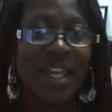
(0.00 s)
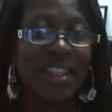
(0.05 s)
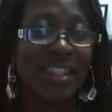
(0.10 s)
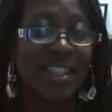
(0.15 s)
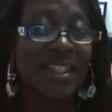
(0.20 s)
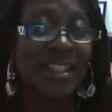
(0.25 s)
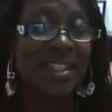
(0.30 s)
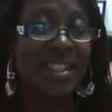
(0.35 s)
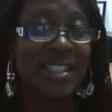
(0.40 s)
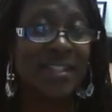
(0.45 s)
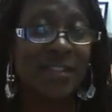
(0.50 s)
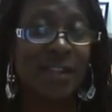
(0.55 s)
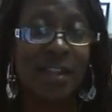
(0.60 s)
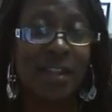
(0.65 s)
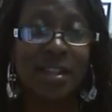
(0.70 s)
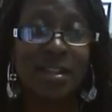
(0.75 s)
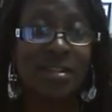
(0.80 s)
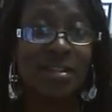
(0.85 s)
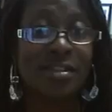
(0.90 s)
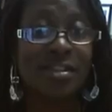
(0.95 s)
I think it's
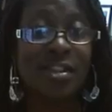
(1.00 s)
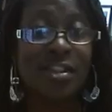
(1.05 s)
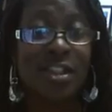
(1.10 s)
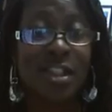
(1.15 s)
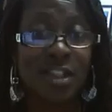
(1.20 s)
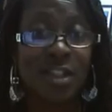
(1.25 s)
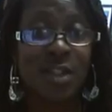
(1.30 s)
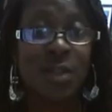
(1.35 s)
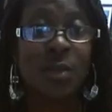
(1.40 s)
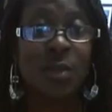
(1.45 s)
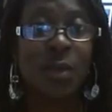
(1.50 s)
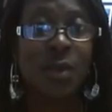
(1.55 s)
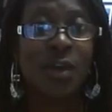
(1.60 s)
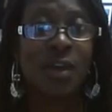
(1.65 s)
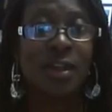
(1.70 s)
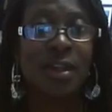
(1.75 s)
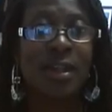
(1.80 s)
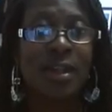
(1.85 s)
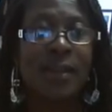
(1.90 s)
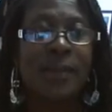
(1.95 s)
just too
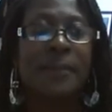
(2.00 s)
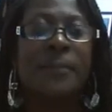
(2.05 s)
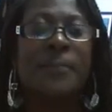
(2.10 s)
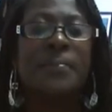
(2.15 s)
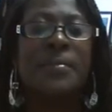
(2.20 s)
early.